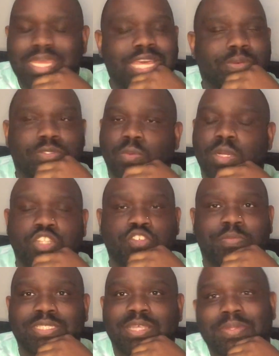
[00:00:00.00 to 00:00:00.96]
it was
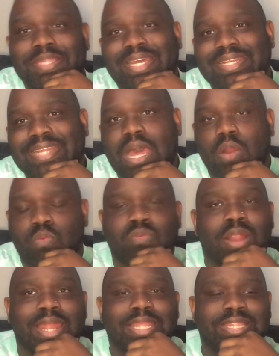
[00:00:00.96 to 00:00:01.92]
100% without a doubt
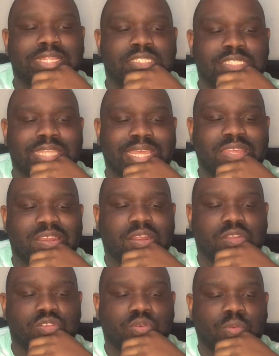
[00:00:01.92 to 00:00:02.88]
Ronnie that took the hit
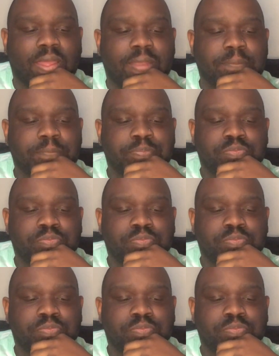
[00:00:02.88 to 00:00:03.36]
on you, right?